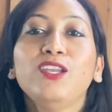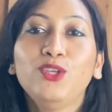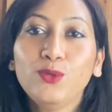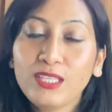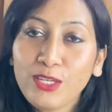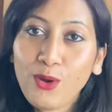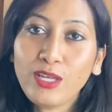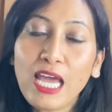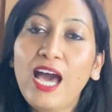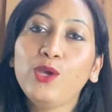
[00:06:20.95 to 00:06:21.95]

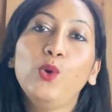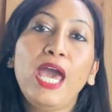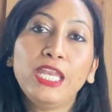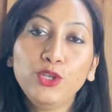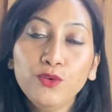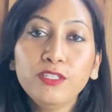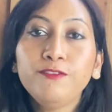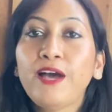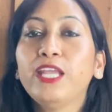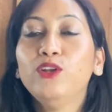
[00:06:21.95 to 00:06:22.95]
yukti.io and you will
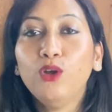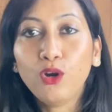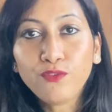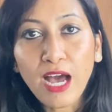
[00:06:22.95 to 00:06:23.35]
find a lot of